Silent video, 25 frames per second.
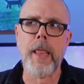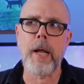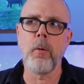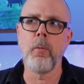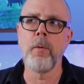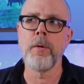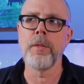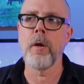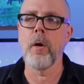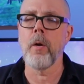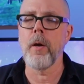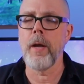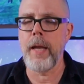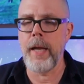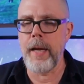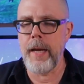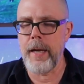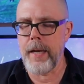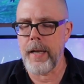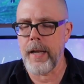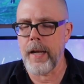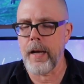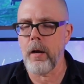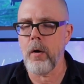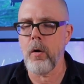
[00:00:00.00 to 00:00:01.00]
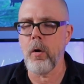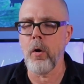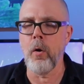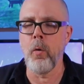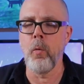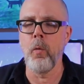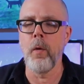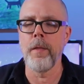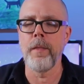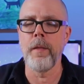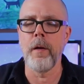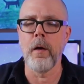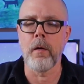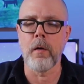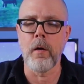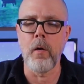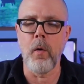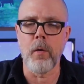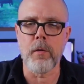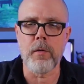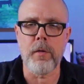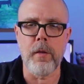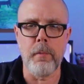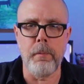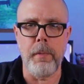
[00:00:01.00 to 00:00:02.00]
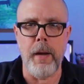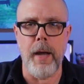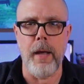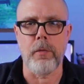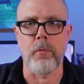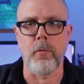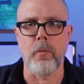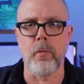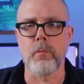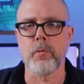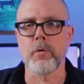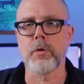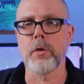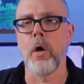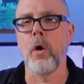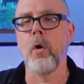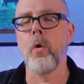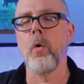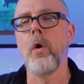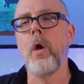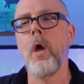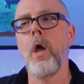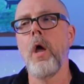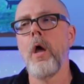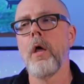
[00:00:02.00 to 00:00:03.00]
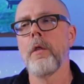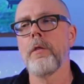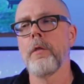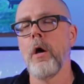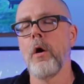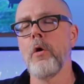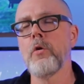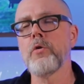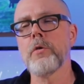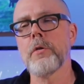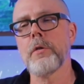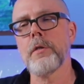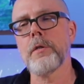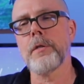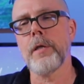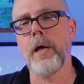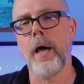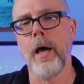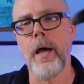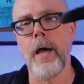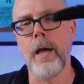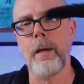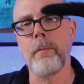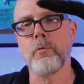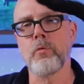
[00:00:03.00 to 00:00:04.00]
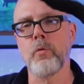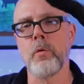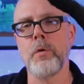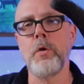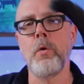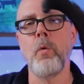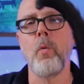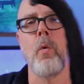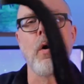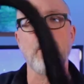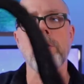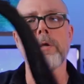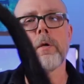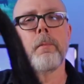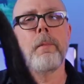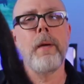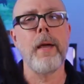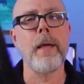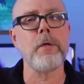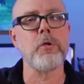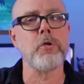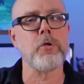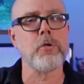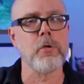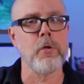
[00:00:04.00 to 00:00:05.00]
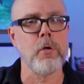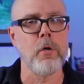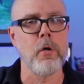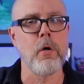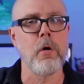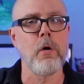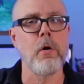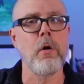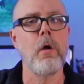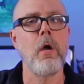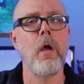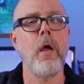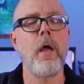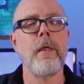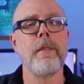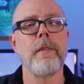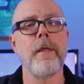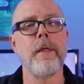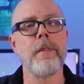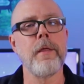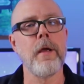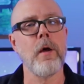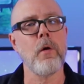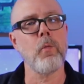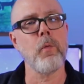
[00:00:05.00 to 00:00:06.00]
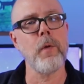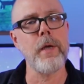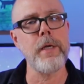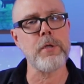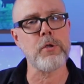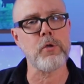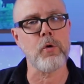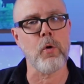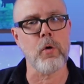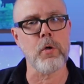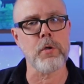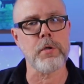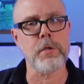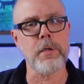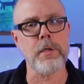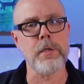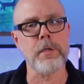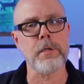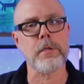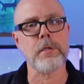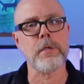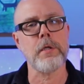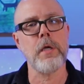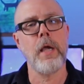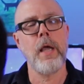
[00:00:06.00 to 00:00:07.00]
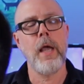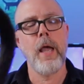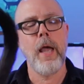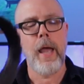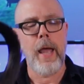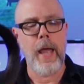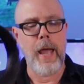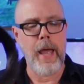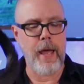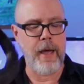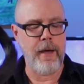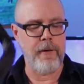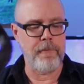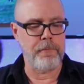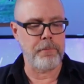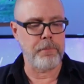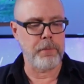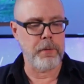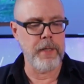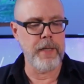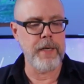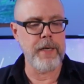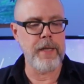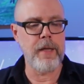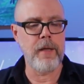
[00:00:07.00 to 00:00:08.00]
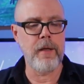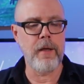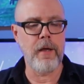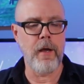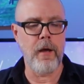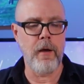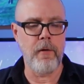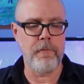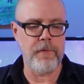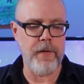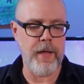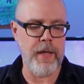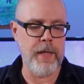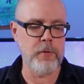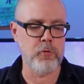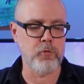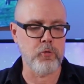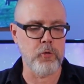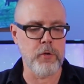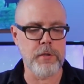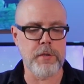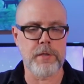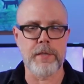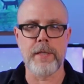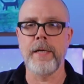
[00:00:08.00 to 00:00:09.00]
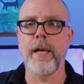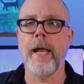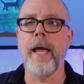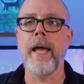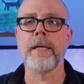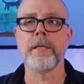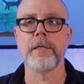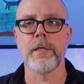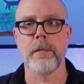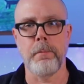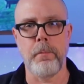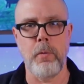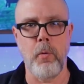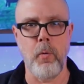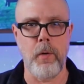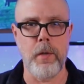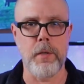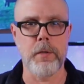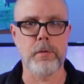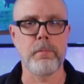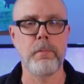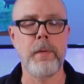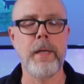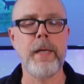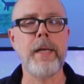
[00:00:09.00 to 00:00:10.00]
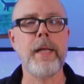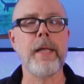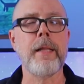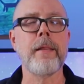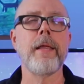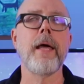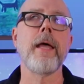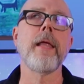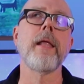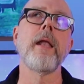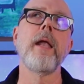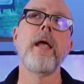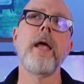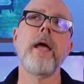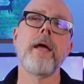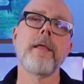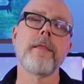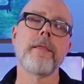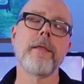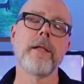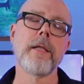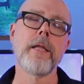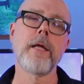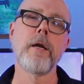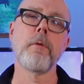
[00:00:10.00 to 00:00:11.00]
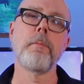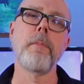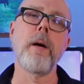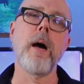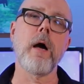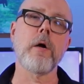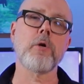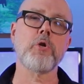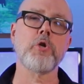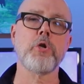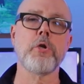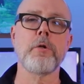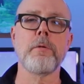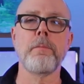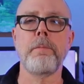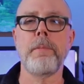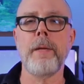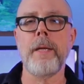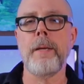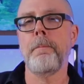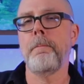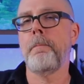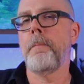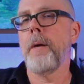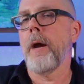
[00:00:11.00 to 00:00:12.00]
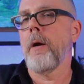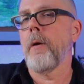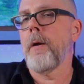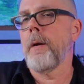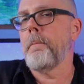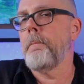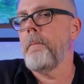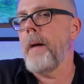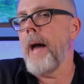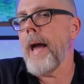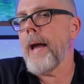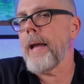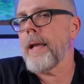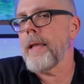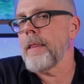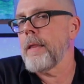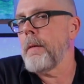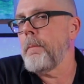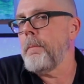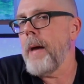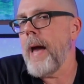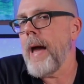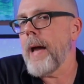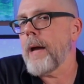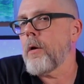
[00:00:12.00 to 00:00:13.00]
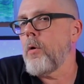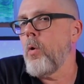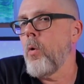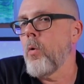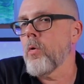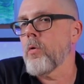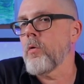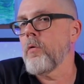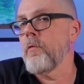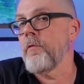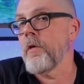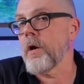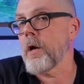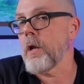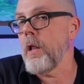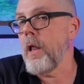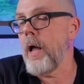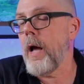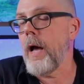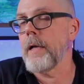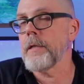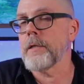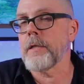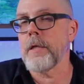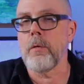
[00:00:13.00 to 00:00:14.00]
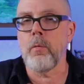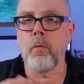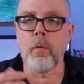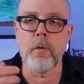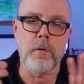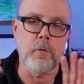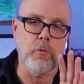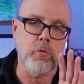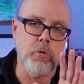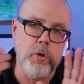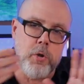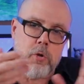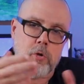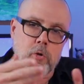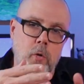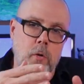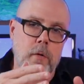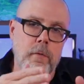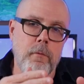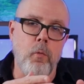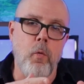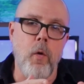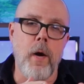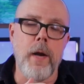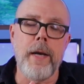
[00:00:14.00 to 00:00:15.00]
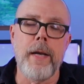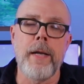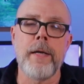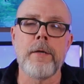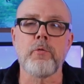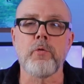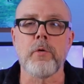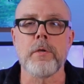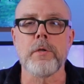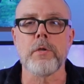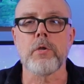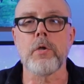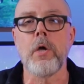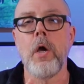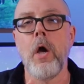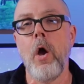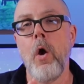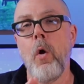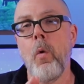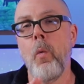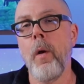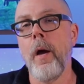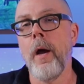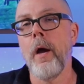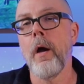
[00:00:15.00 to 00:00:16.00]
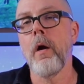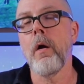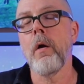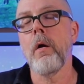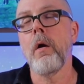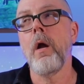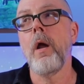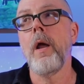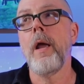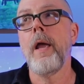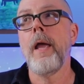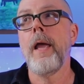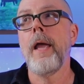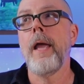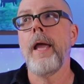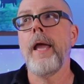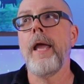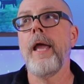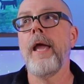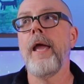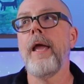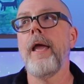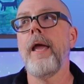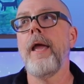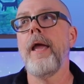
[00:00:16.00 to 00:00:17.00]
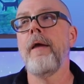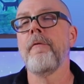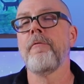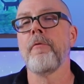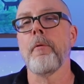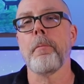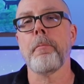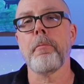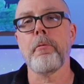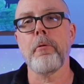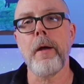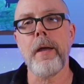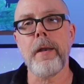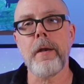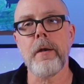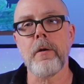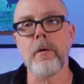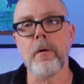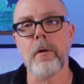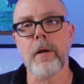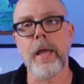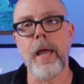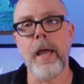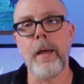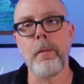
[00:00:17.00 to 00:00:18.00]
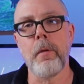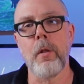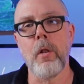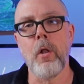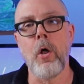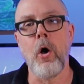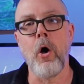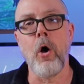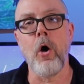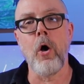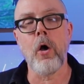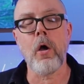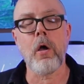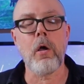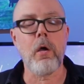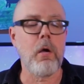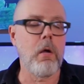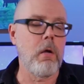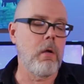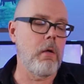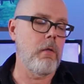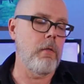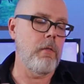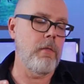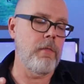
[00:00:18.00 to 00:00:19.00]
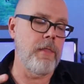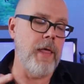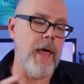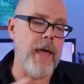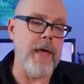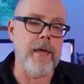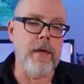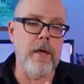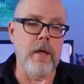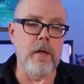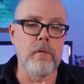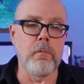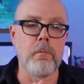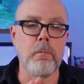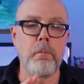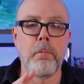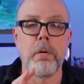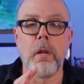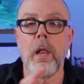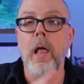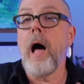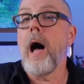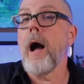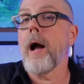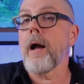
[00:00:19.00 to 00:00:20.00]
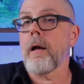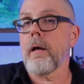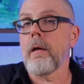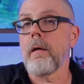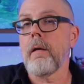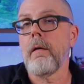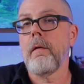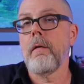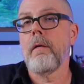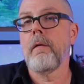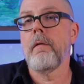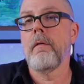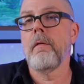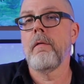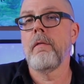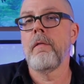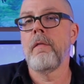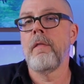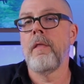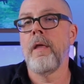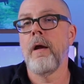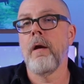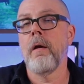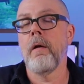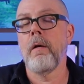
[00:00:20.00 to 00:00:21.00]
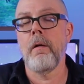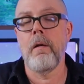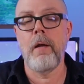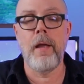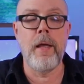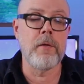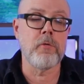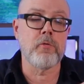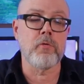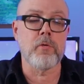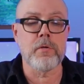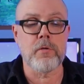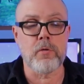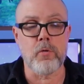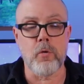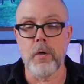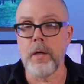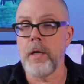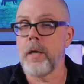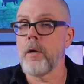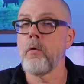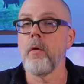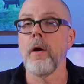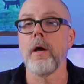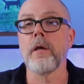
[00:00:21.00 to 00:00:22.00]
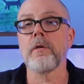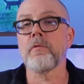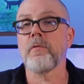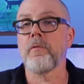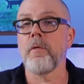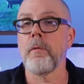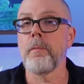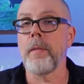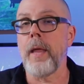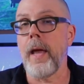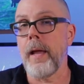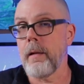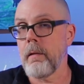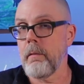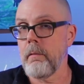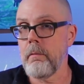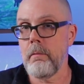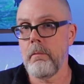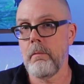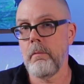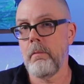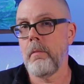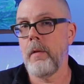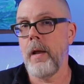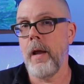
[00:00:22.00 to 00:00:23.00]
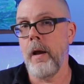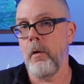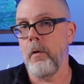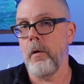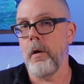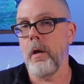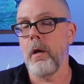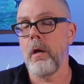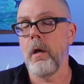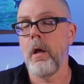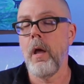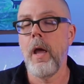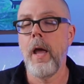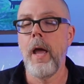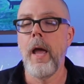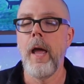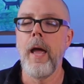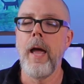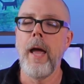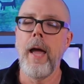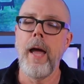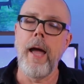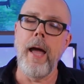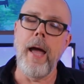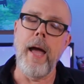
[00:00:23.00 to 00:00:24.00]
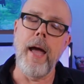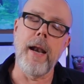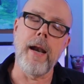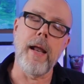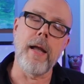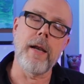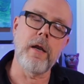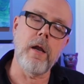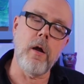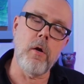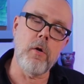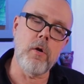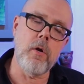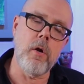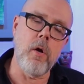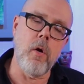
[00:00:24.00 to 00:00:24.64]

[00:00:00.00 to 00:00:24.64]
when they're eating or when they're going to the bathroom. So those are the times when you want to make sure that their resources have plenty of entrance and exit points, meaning that the litter box shouldn't be buried back in the back corner of a closet where there's just sort of one entrance where if a predator came along, they could block their entrance or egress from that area. And I know you